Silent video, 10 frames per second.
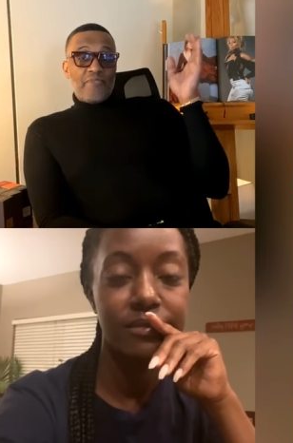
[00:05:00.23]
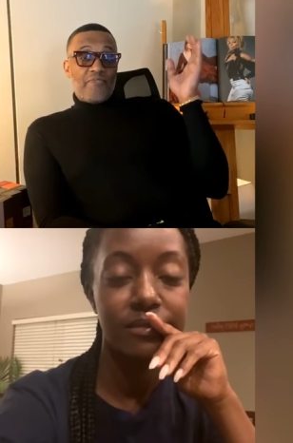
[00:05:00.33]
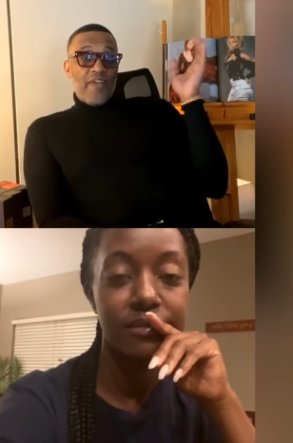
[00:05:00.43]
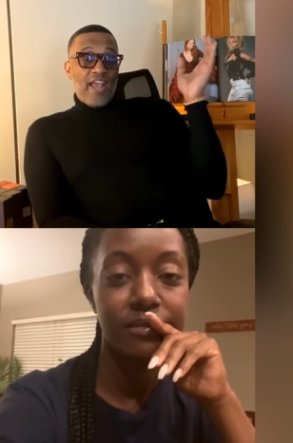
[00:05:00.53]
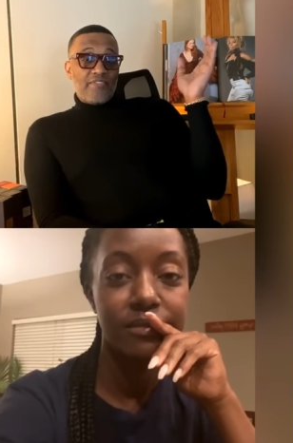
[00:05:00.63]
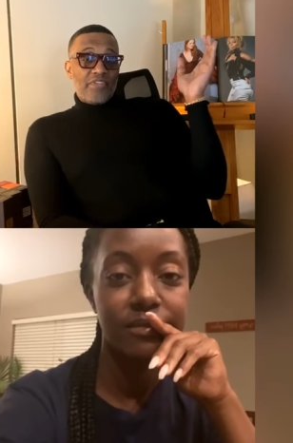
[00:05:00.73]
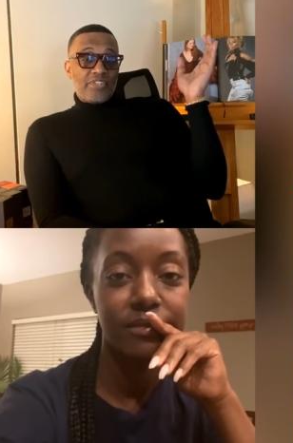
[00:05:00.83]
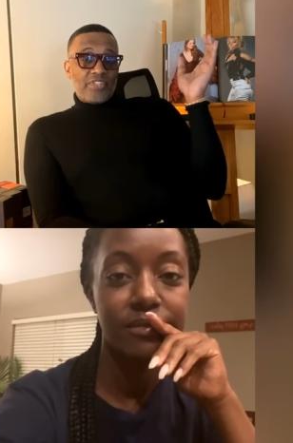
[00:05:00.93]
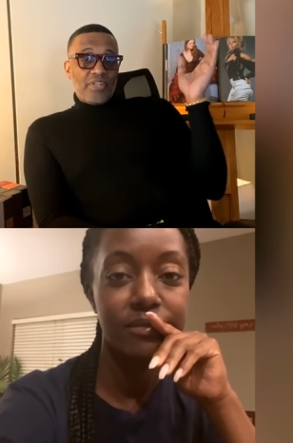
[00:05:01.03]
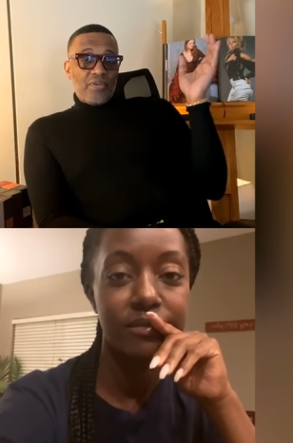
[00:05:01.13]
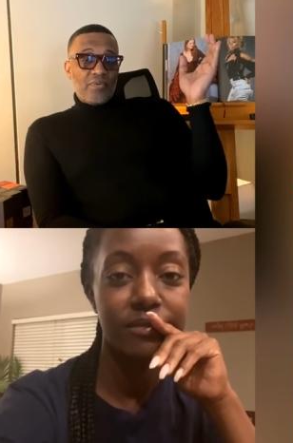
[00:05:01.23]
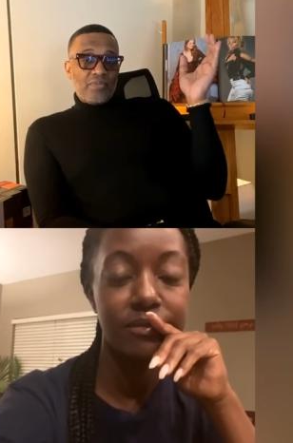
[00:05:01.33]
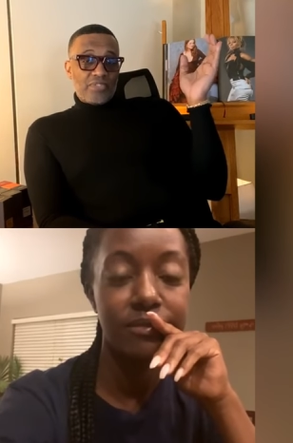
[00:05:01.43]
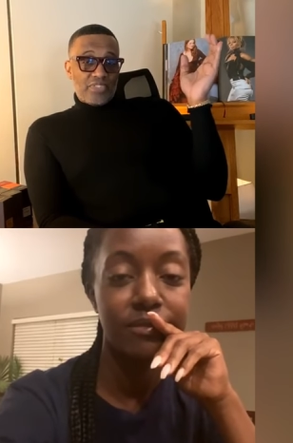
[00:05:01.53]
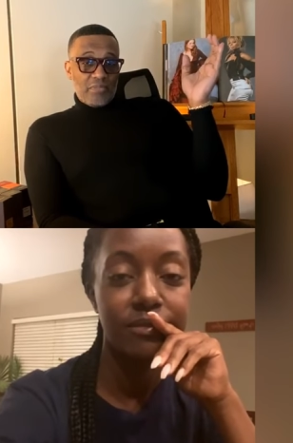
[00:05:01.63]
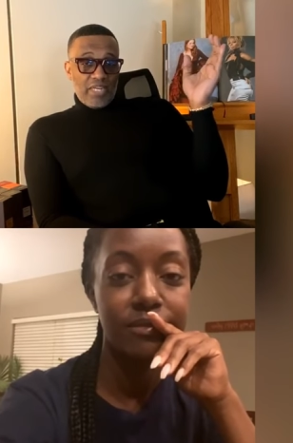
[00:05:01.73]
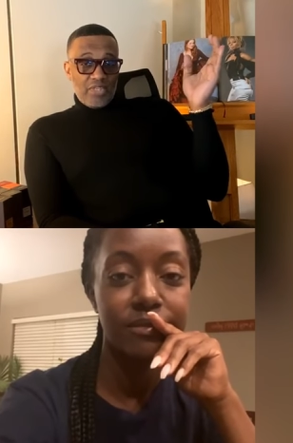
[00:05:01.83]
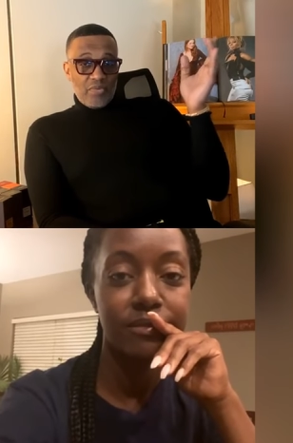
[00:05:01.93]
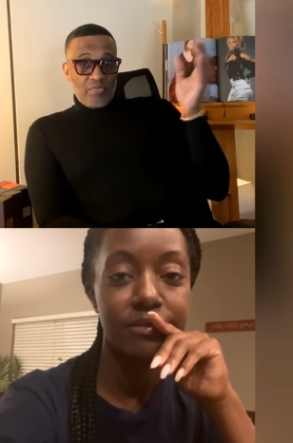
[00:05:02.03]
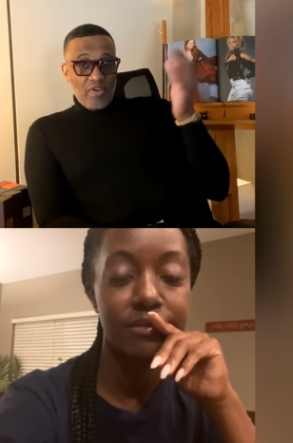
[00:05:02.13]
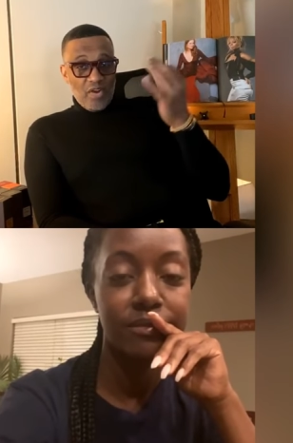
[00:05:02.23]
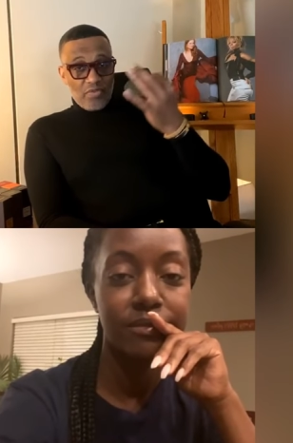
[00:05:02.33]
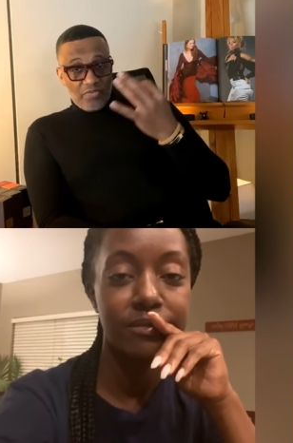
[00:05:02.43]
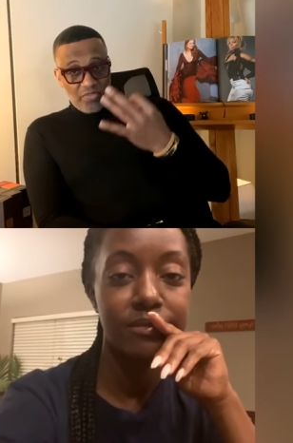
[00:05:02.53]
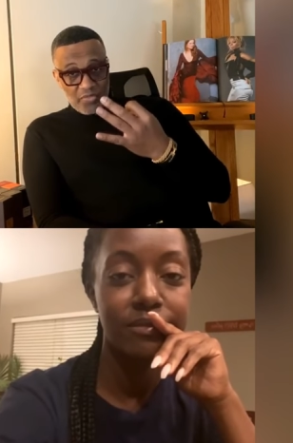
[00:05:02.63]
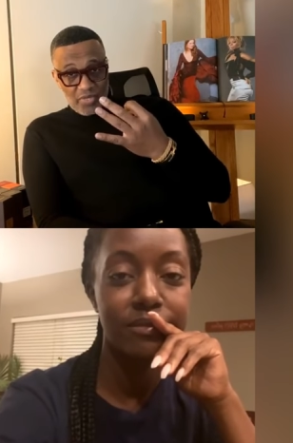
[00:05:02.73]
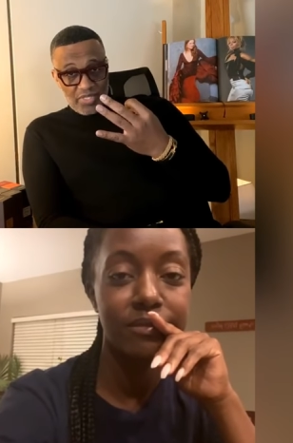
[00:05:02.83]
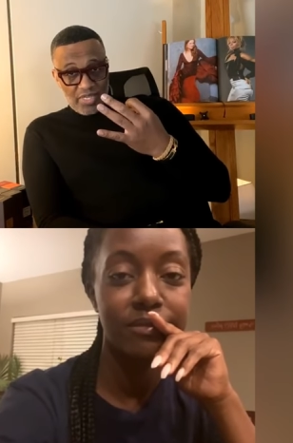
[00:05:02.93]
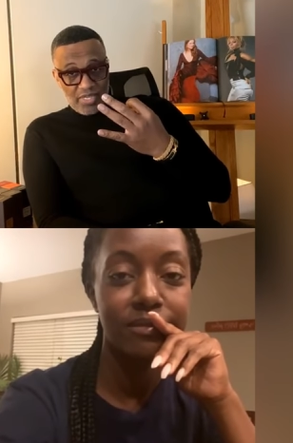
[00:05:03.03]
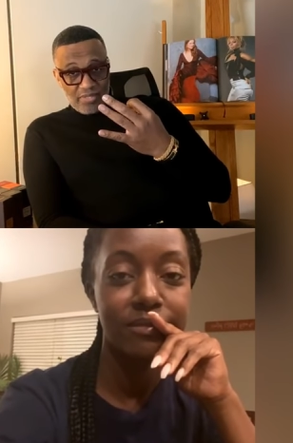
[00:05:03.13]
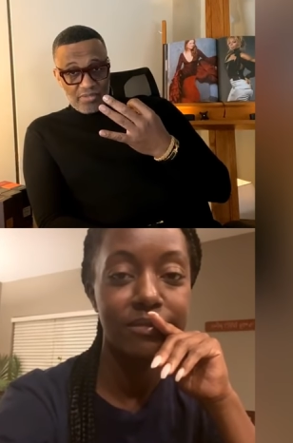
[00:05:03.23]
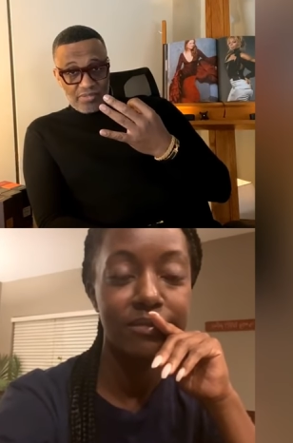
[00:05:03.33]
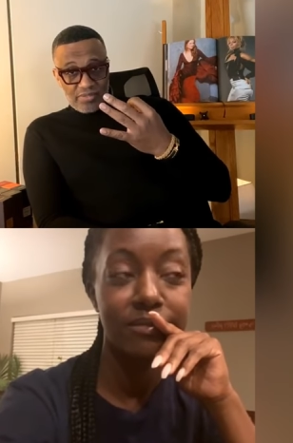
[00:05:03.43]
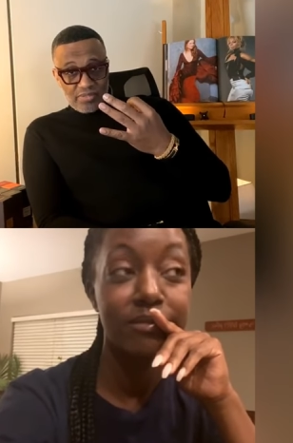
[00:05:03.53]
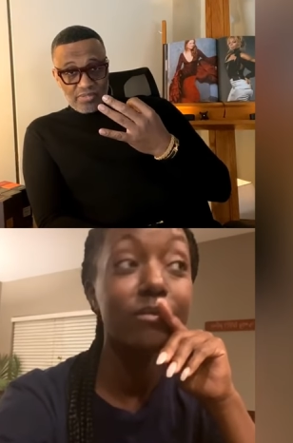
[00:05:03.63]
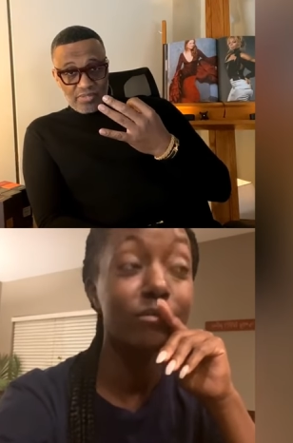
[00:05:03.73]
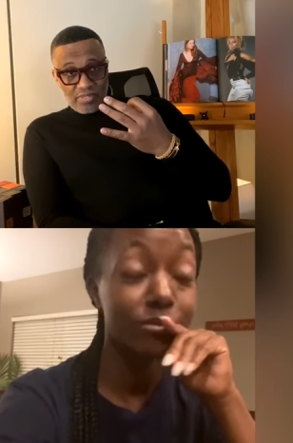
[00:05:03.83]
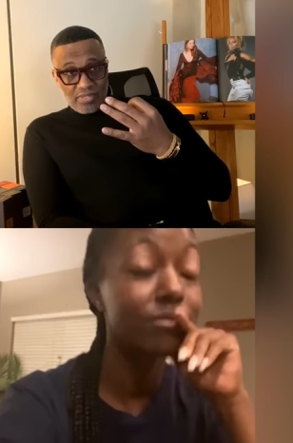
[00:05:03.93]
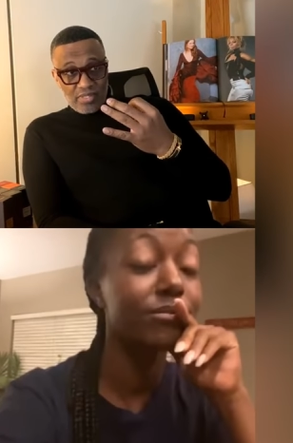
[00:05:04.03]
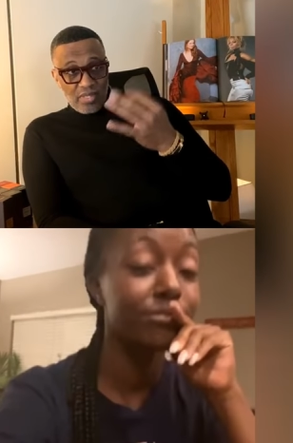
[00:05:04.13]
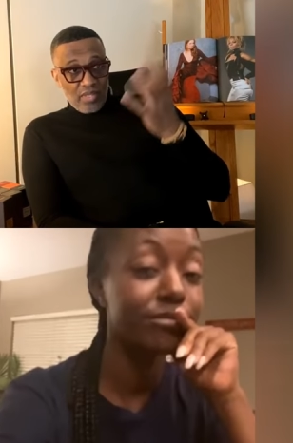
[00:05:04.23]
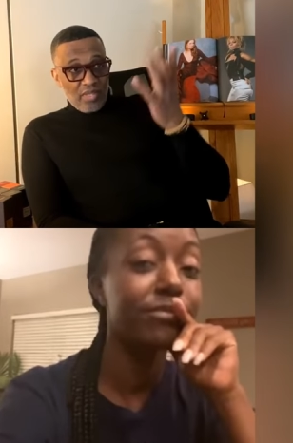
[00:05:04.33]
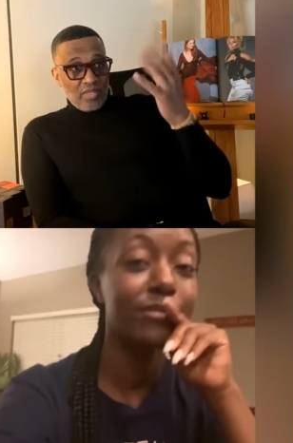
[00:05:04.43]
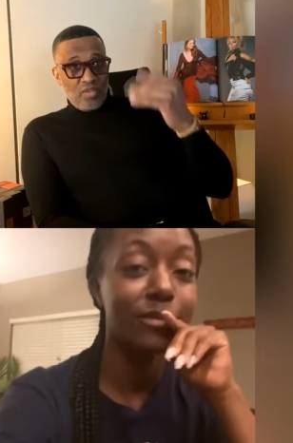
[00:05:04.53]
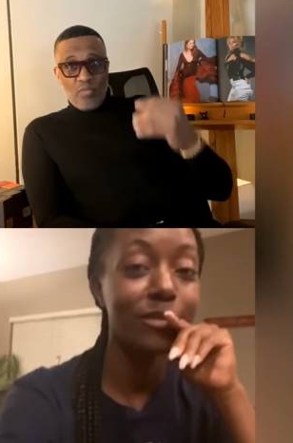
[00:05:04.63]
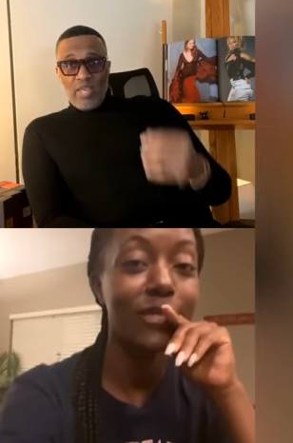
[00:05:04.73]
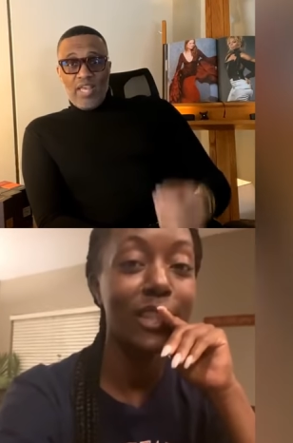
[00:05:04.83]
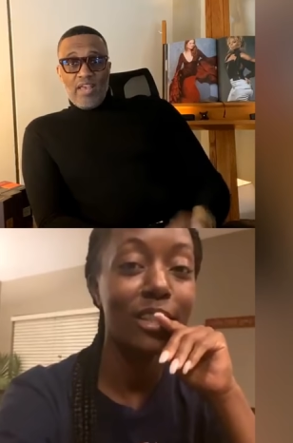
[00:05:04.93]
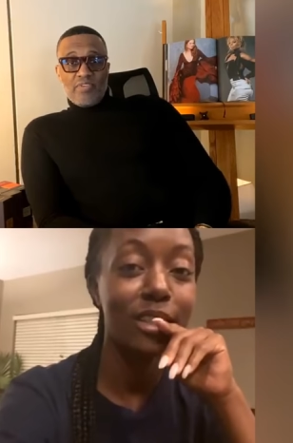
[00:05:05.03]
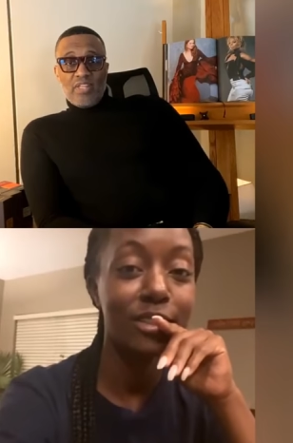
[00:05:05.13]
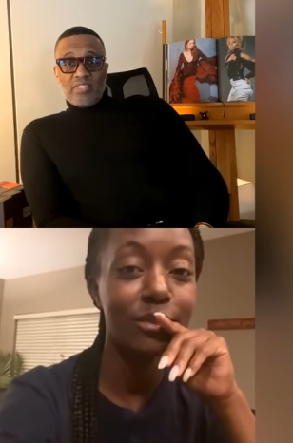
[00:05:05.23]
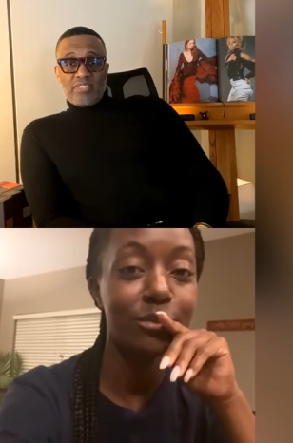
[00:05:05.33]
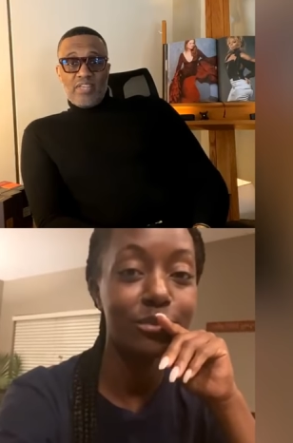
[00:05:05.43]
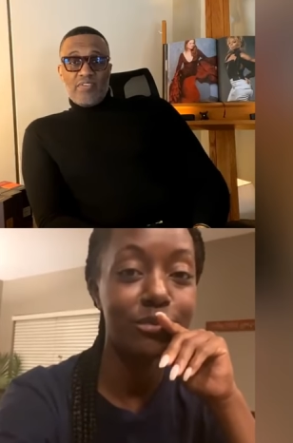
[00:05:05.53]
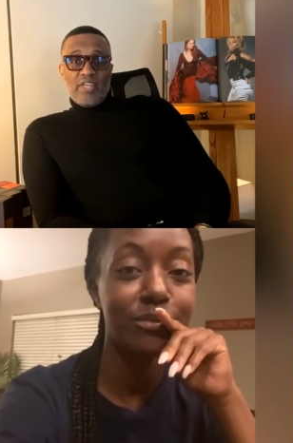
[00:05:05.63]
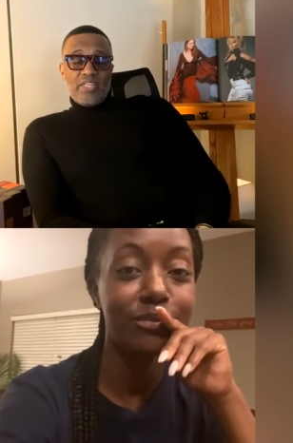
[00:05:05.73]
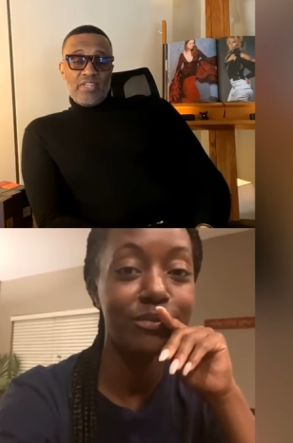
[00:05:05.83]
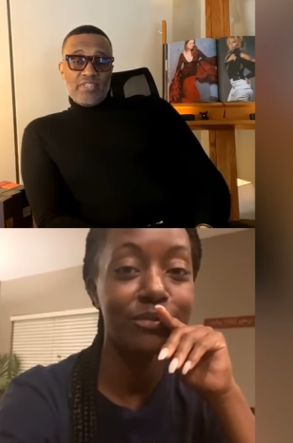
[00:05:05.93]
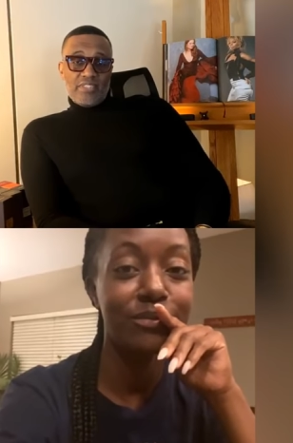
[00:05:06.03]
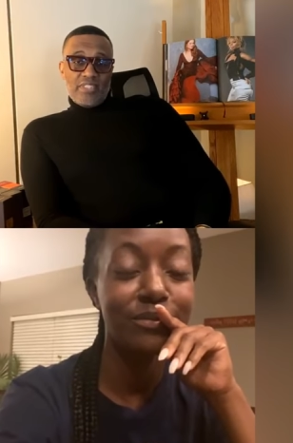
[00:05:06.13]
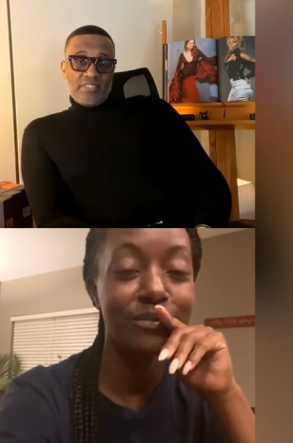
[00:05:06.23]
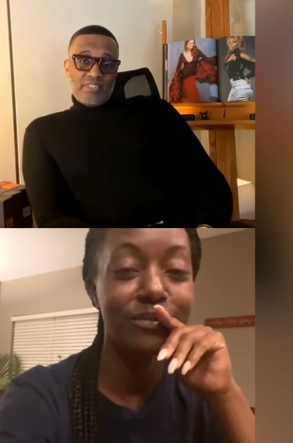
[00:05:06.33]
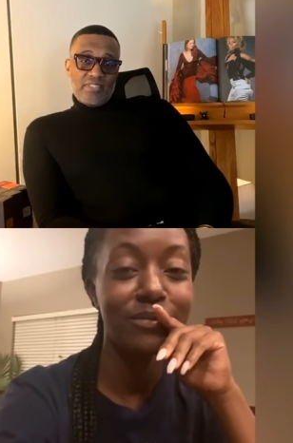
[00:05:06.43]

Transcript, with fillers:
Speaker 1: five years ago to somebody you were involved with for three years. You may have another seven or eight years of this.